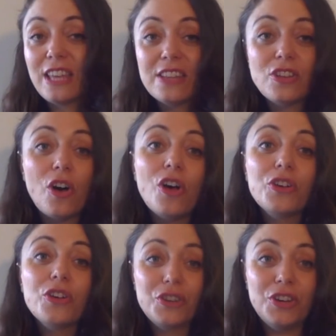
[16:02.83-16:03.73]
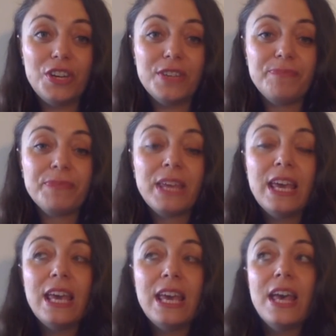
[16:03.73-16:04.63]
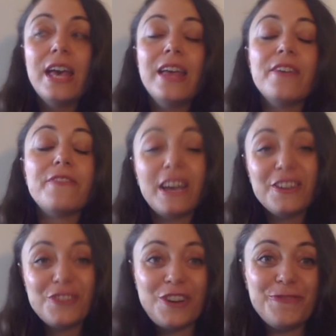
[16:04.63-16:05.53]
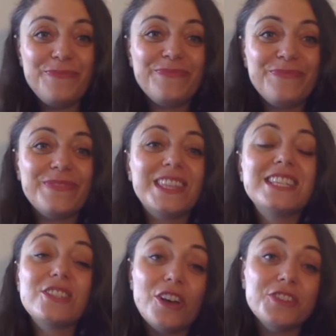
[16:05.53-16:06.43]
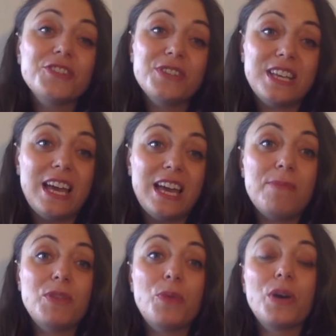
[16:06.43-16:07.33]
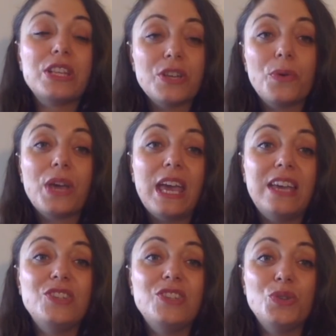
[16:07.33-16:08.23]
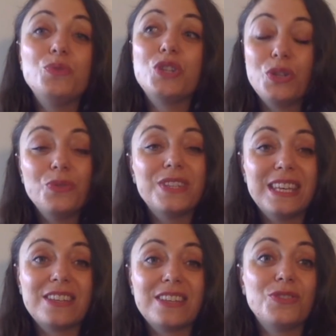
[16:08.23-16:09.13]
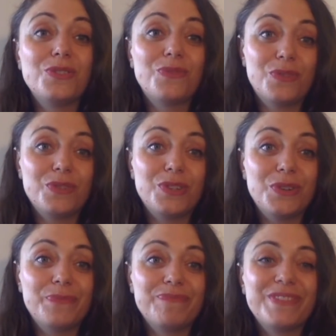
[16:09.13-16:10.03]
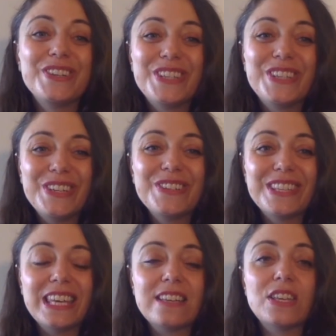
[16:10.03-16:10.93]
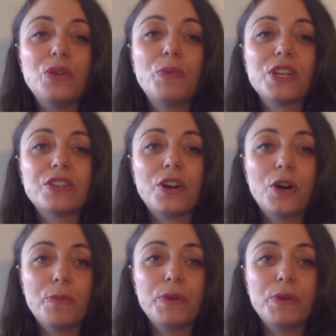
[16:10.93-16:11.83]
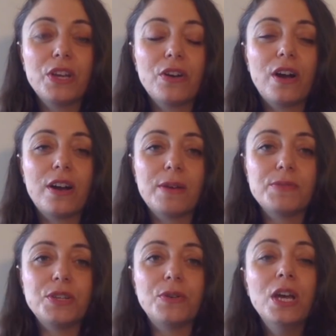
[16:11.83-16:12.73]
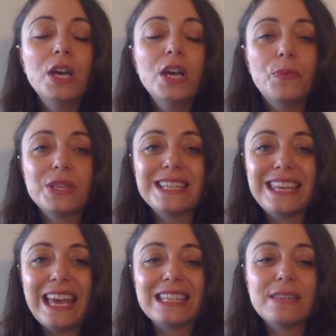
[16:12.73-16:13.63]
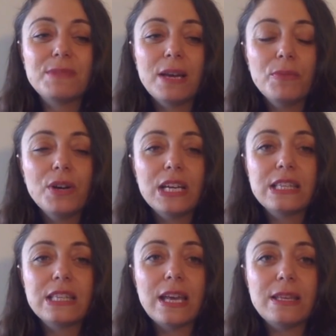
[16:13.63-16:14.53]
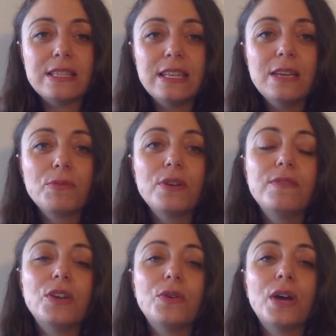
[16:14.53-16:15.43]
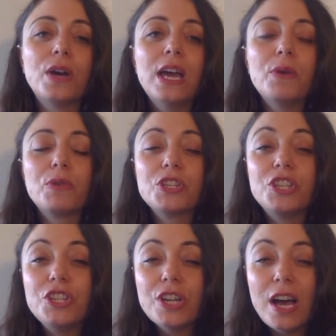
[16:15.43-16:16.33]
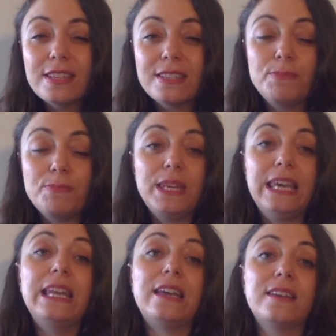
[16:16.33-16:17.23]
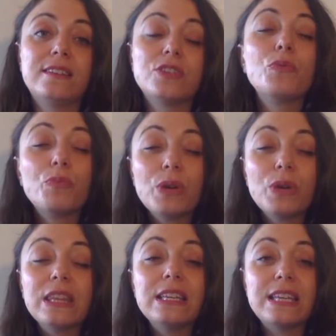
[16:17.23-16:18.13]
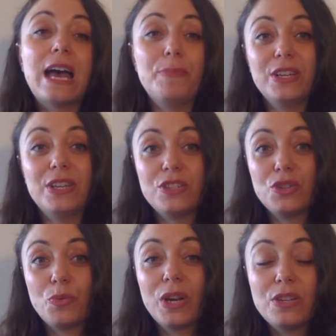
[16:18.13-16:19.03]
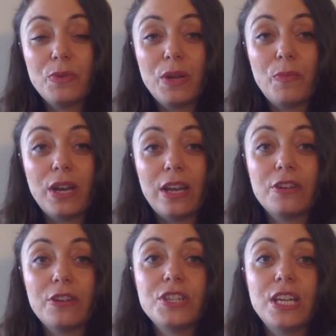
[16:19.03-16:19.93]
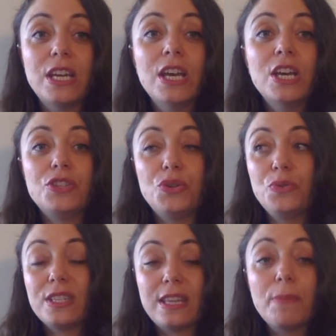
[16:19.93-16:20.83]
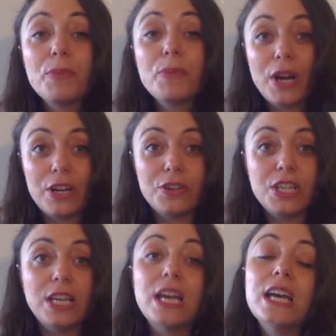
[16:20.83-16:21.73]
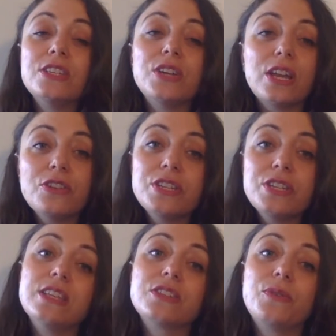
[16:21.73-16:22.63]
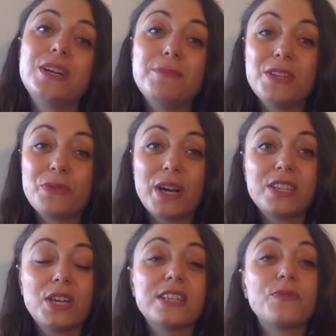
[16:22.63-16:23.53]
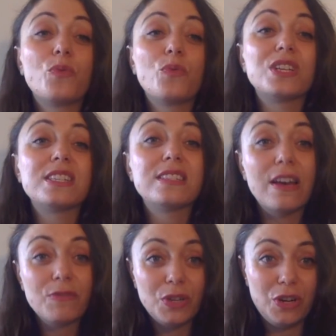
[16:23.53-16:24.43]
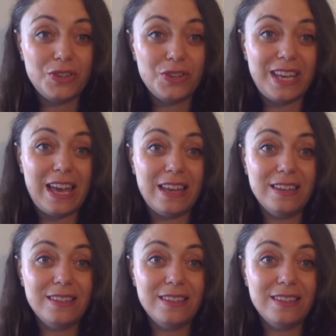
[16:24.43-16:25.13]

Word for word: That's all good. Final note, this is also a time though where it's okay to choose things to devote to choose things that you want to start opening your heart up to. Once again, September is a sneak preview. We're just beginning to really tap into 2021 energy, to December energy, to energy that's going to be directing us for several years ahead.